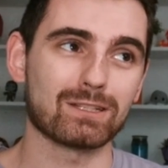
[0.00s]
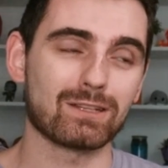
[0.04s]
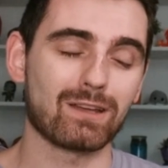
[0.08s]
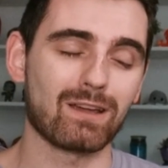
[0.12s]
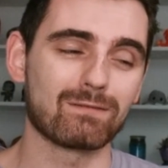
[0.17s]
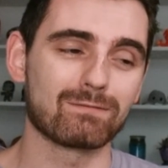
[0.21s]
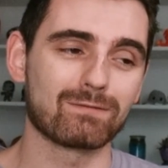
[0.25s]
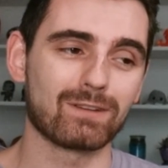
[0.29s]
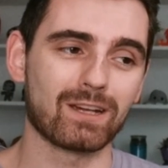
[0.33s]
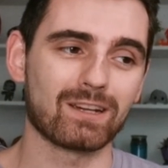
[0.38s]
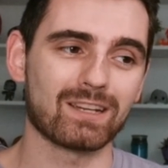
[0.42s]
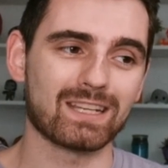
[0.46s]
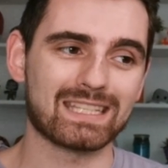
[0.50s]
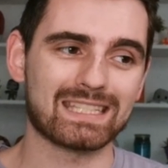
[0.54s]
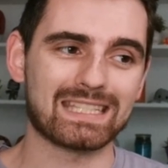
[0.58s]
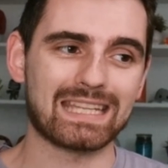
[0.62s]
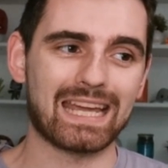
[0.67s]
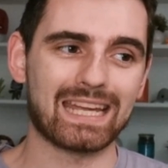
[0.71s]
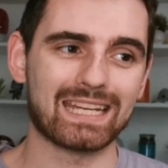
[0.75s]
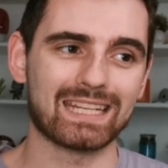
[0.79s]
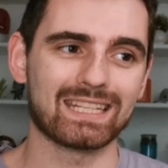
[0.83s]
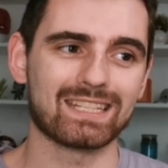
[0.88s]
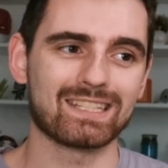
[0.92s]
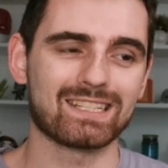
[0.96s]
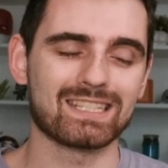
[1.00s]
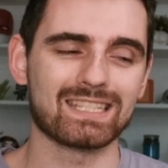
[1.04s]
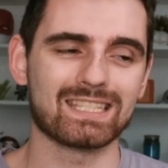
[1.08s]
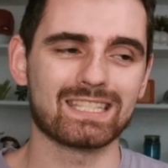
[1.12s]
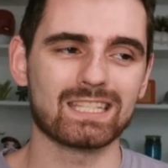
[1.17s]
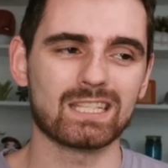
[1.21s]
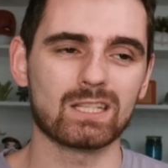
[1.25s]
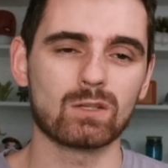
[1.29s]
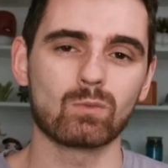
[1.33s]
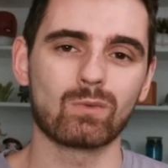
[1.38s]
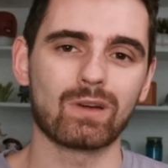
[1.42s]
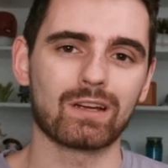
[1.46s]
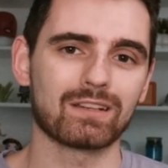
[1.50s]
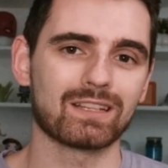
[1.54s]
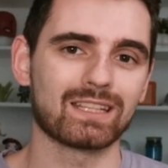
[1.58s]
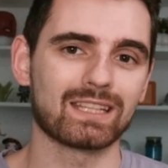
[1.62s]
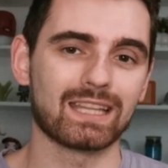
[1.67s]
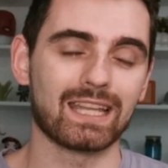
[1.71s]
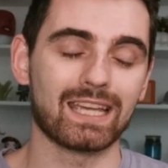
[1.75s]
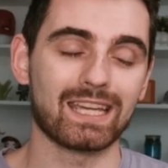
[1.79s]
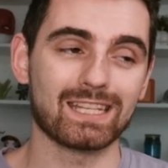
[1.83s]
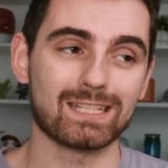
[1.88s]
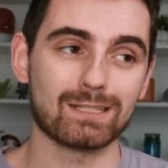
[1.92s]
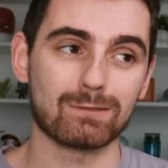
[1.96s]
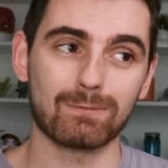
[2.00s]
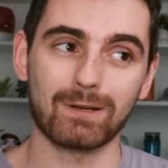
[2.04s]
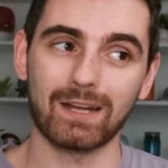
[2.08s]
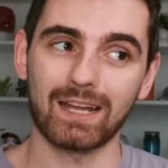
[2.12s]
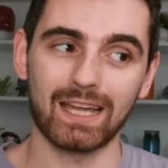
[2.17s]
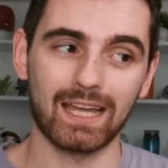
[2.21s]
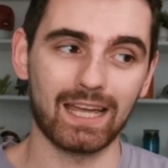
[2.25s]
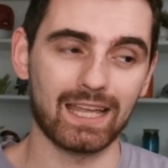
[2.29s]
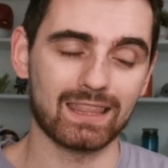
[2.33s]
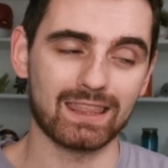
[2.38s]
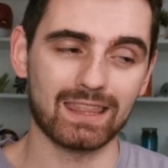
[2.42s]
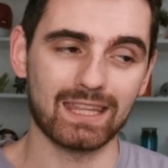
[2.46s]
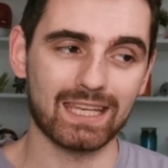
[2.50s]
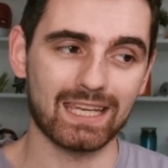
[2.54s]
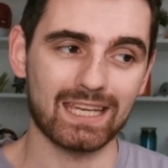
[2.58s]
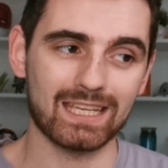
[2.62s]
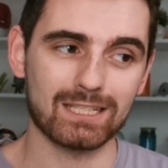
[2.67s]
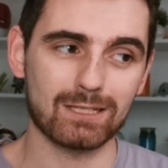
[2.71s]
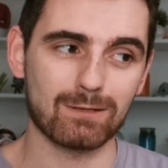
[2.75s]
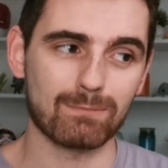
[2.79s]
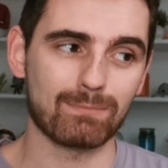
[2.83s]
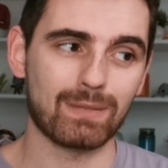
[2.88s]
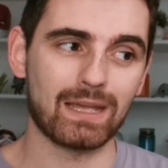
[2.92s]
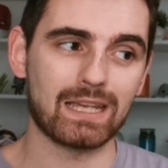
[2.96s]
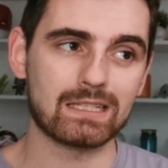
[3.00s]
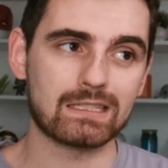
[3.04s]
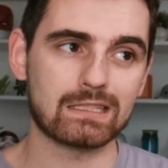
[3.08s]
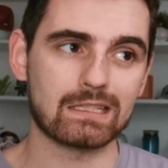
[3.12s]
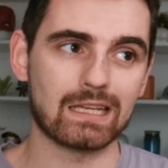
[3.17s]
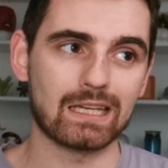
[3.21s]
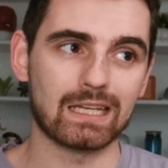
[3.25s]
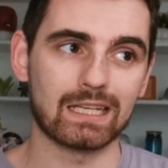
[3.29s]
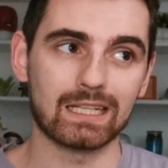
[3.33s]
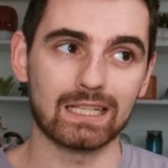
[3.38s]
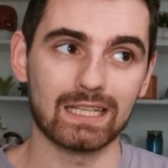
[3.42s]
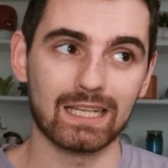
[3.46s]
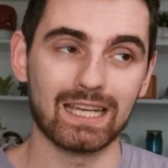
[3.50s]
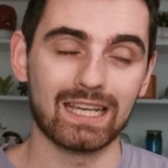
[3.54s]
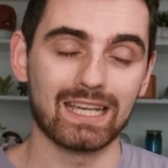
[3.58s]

So I'm very excited to see where he lands, but I think as a baseline,